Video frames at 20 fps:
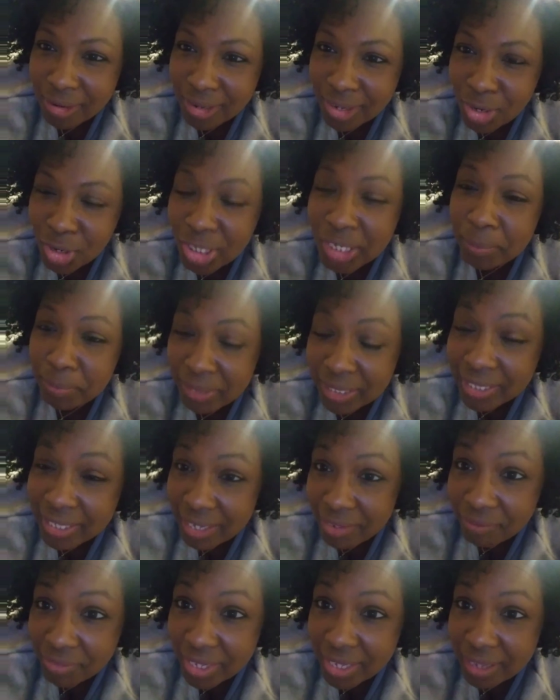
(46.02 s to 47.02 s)
going to be
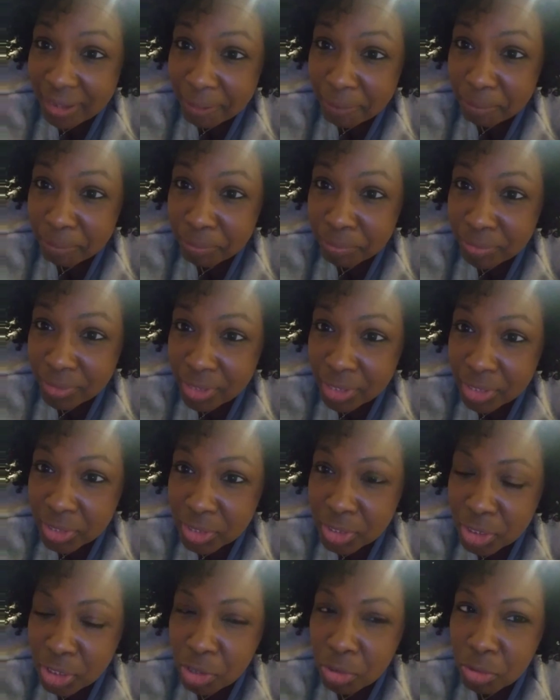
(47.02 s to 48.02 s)
leaving.
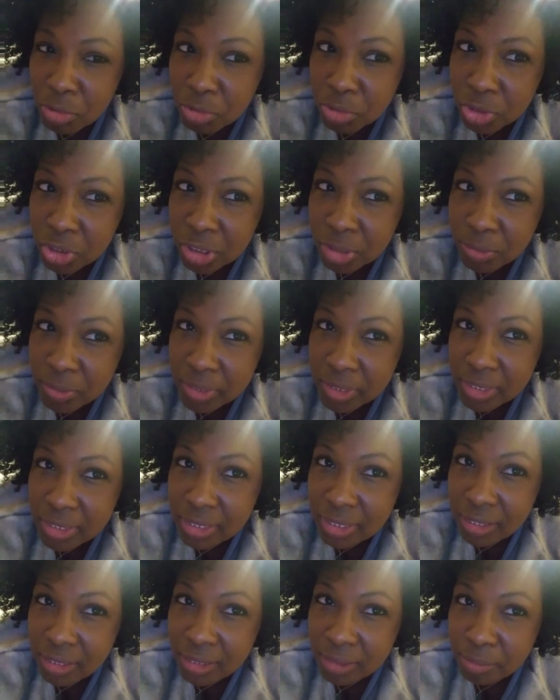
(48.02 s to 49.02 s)
So she was
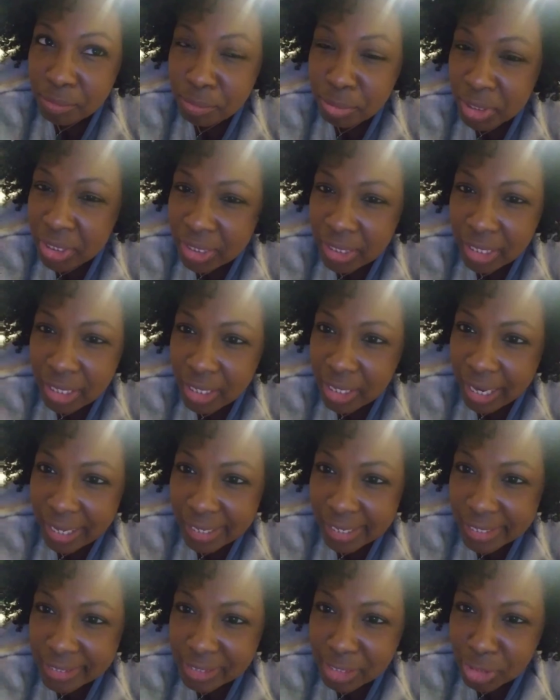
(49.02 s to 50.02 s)
putting in, I
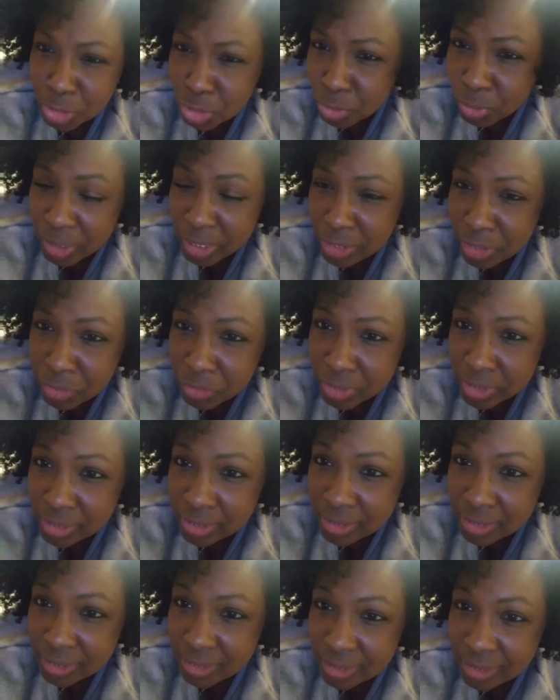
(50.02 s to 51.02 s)
guess, a two week
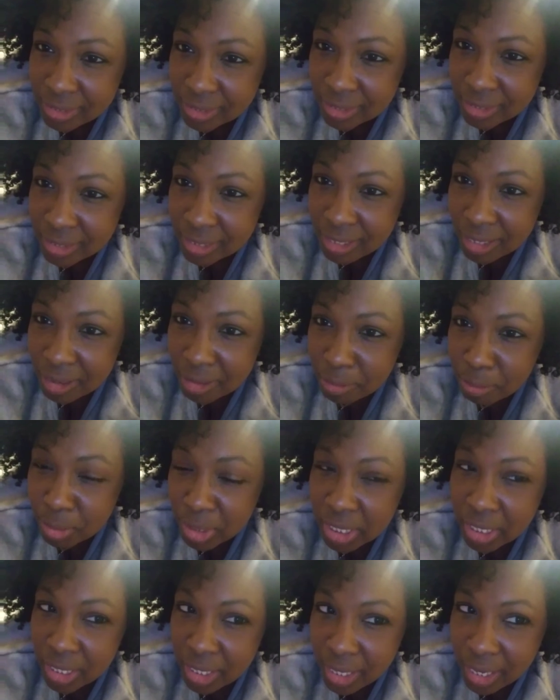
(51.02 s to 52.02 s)
notice.
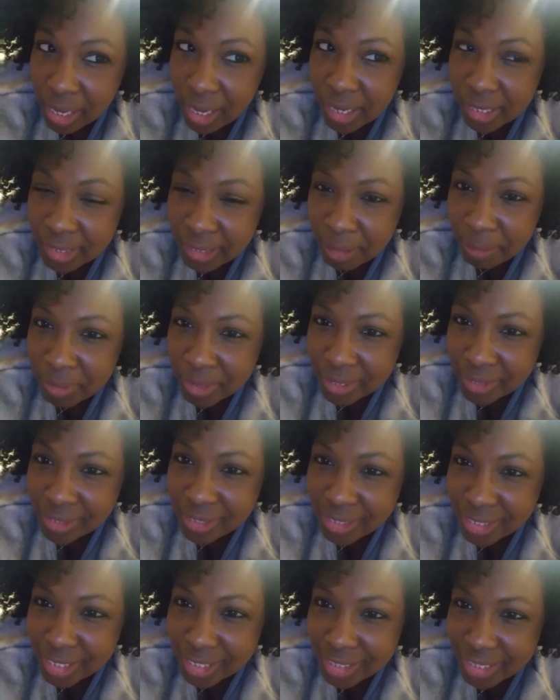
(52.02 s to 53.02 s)
But yeah, I mean,
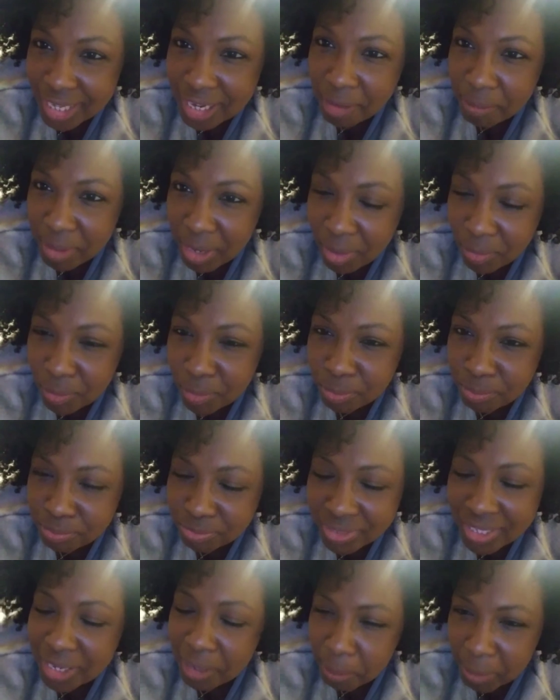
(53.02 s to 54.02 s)
think about
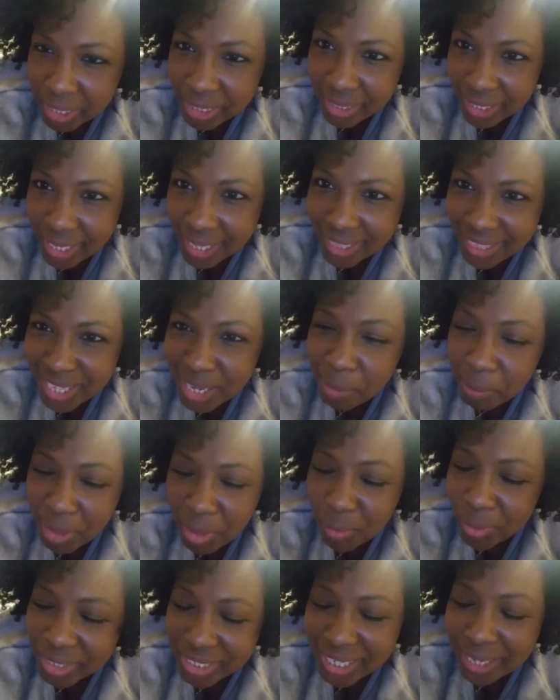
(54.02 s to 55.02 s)
think about that. Think
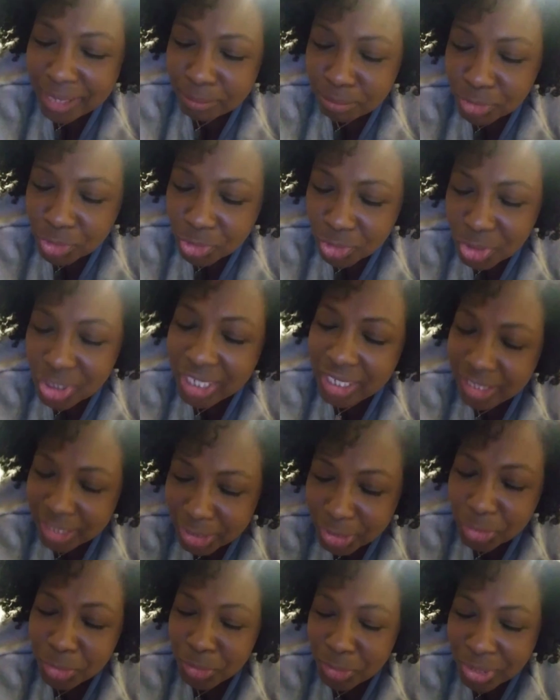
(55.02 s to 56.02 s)
about what I'm
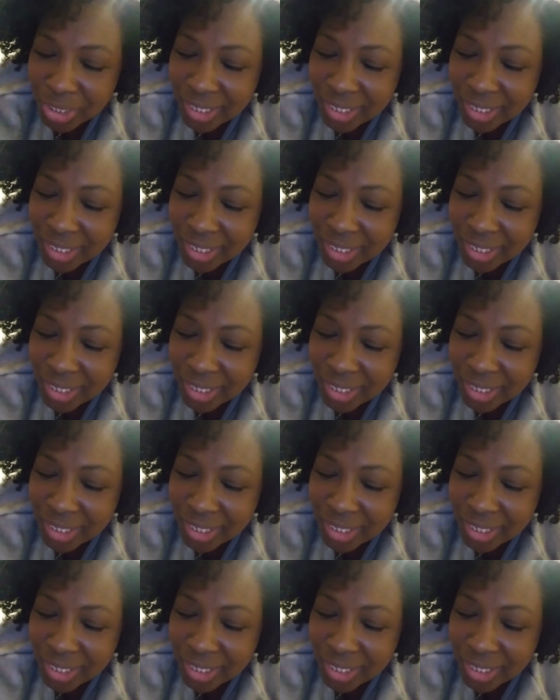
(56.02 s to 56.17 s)
telling you.